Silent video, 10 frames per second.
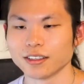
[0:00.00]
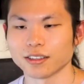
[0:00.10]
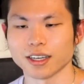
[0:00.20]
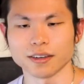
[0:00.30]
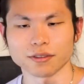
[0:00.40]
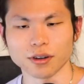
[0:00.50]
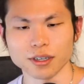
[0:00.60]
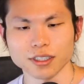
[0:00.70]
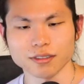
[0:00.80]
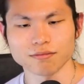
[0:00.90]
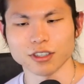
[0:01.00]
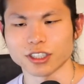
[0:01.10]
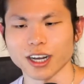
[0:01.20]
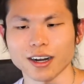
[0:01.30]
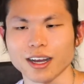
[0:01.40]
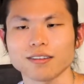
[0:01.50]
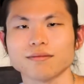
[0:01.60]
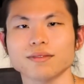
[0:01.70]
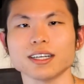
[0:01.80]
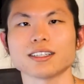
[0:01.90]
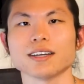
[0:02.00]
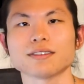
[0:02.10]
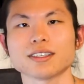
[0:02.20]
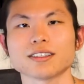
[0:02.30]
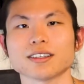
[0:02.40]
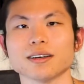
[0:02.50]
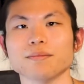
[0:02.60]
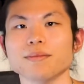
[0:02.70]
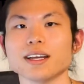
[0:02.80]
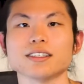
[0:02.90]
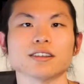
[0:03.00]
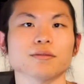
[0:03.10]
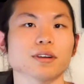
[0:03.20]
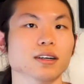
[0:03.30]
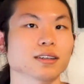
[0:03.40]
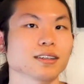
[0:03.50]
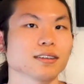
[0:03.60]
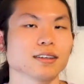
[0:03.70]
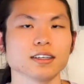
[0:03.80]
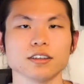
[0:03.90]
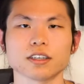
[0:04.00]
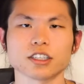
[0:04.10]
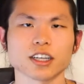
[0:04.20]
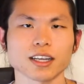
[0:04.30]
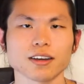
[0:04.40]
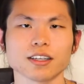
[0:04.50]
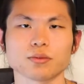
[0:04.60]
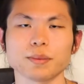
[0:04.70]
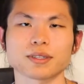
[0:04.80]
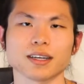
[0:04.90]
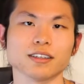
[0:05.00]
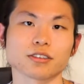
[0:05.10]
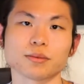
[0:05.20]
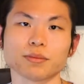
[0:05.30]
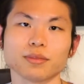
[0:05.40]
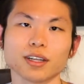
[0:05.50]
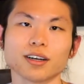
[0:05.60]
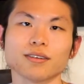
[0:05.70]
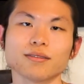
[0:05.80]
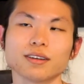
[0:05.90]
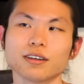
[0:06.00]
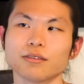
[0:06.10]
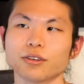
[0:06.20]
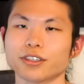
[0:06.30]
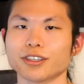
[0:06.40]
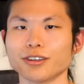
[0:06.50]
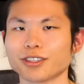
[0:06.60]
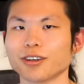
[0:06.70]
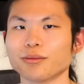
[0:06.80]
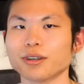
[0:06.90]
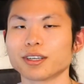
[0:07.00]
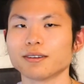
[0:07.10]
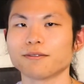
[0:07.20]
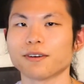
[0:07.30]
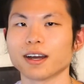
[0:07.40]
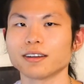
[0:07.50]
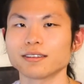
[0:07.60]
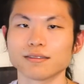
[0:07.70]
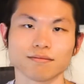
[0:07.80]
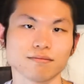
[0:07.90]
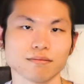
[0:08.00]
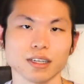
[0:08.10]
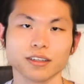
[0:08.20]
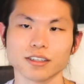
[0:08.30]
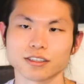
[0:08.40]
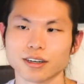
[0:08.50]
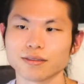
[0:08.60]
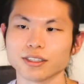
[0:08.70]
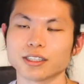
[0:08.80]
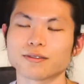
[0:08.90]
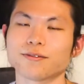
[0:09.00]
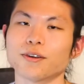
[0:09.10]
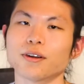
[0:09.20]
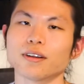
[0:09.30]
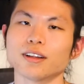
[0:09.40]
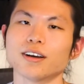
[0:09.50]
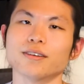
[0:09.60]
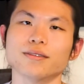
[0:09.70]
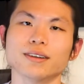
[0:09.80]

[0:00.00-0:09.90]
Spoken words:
And of course, to shout out Nick Davis's amazing work, you can check out his website in the description below, which is also where you can find my latest song release, For Alone.